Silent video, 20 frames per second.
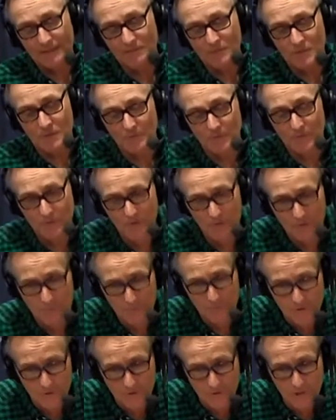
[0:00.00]
some of the
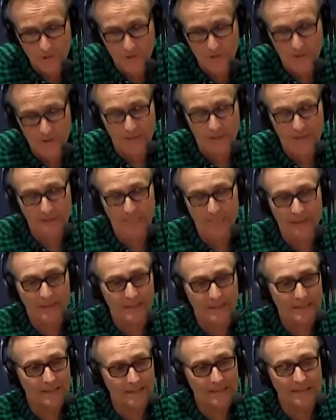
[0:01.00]
scripture teaching today by
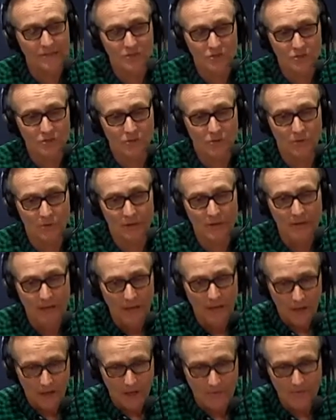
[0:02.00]
telling the story
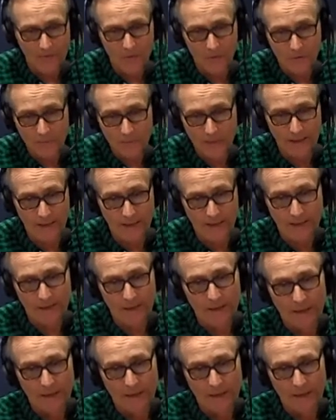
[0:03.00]
of two men.